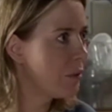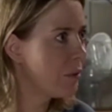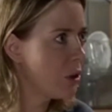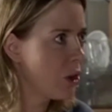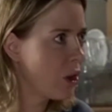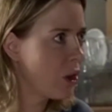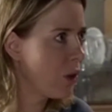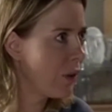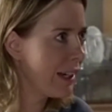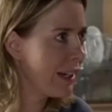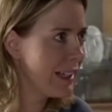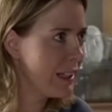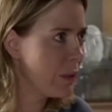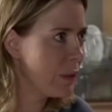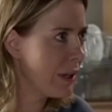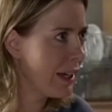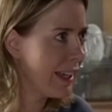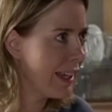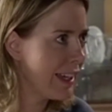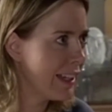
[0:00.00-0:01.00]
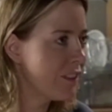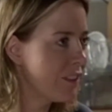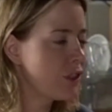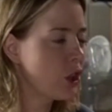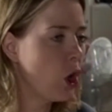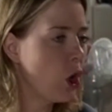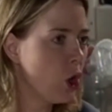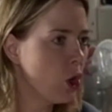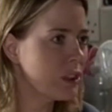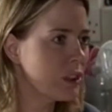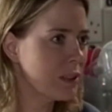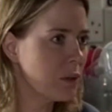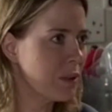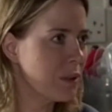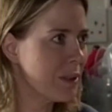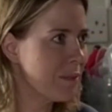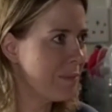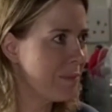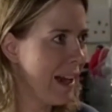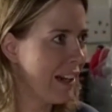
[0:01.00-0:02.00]
I'm not going anywhere, and of course
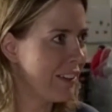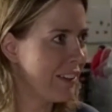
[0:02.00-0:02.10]
I want to